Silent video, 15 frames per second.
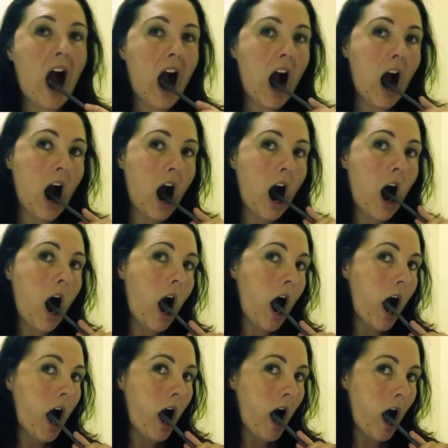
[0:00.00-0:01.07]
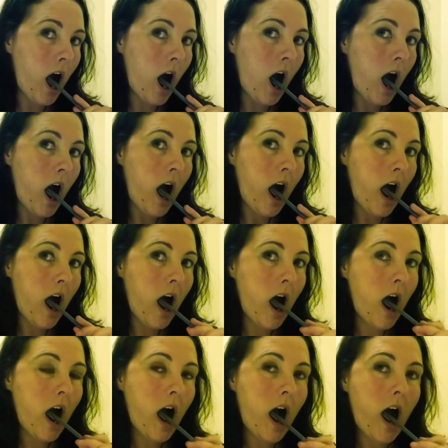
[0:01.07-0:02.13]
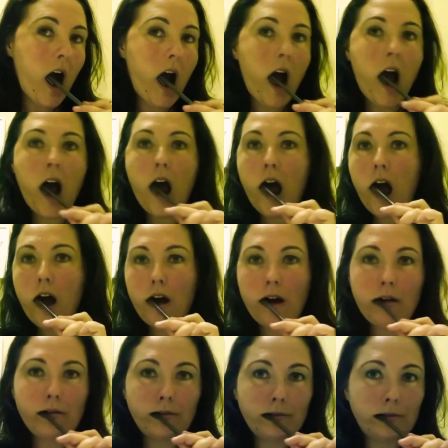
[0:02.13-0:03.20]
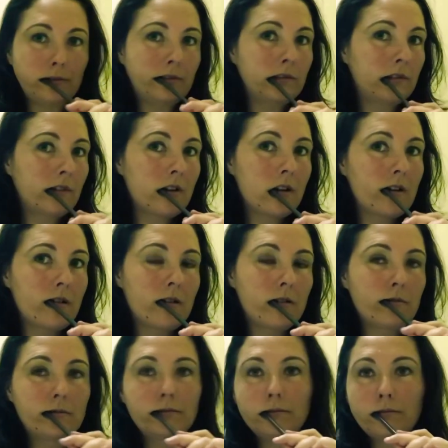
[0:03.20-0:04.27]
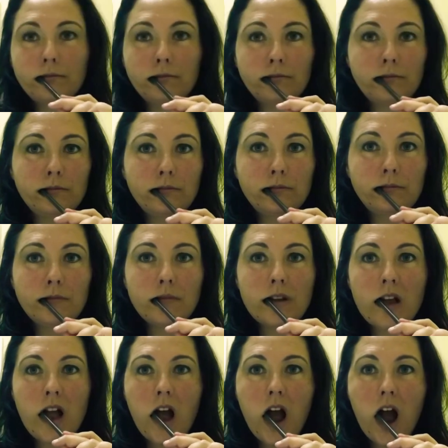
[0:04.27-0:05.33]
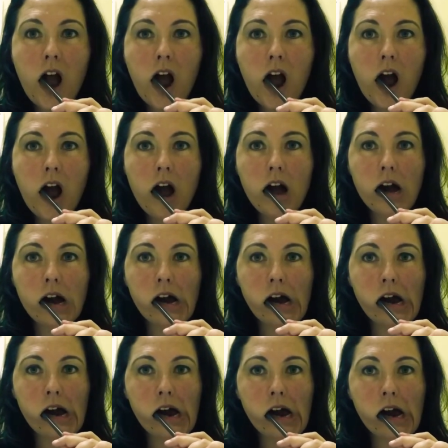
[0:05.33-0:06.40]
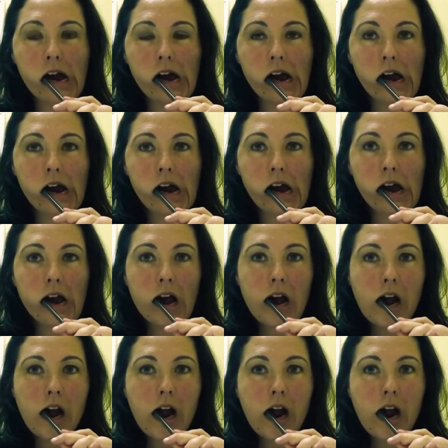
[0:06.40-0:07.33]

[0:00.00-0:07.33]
(no one is talking)